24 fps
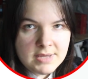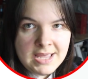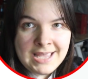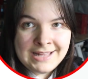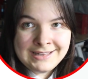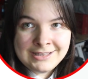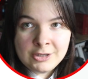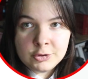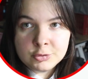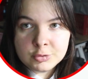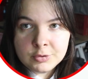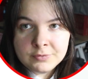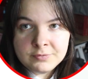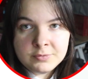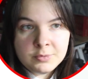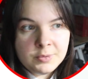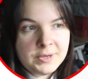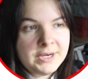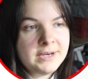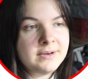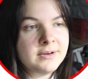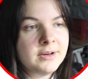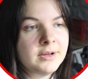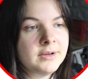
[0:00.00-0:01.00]
lot of
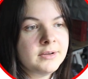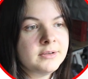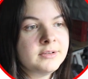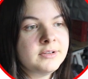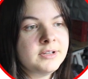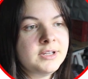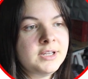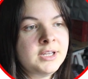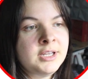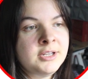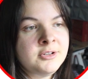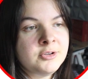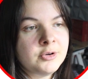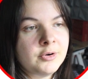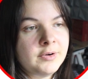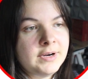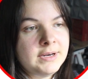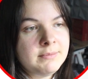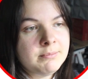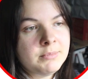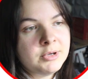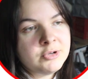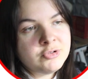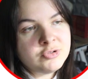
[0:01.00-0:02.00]
green in your
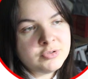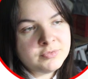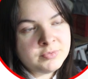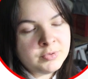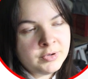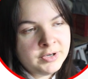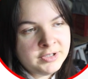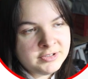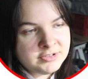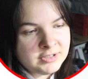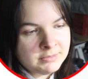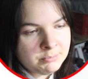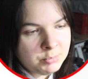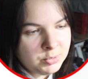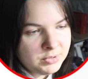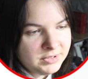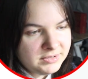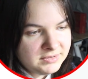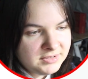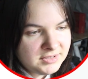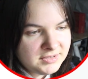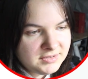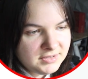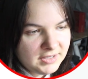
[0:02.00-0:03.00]
image. For example,
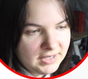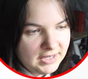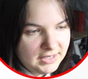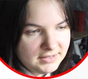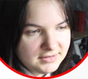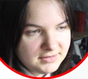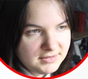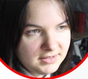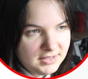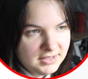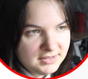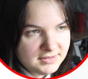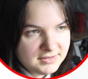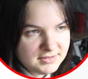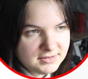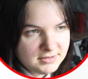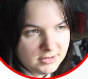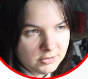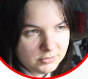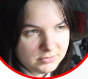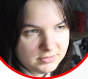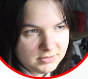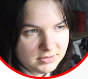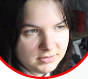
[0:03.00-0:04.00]
in this case it's
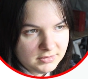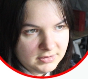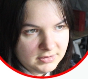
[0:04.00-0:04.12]
not